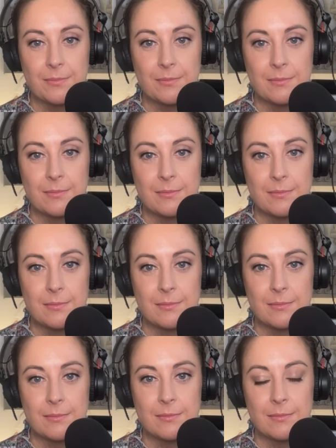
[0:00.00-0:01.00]

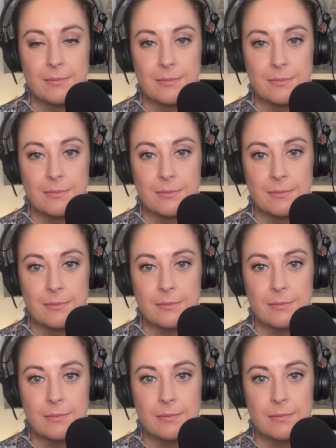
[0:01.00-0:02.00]

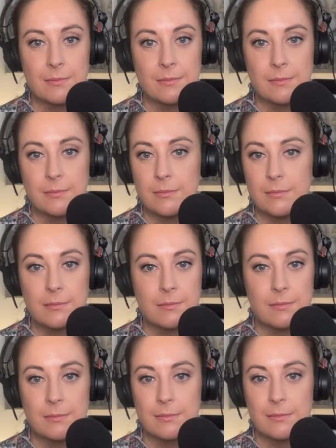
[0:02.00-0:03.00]

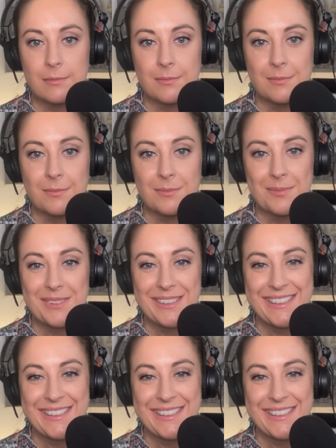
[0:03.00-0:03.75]
This person isn't speaking.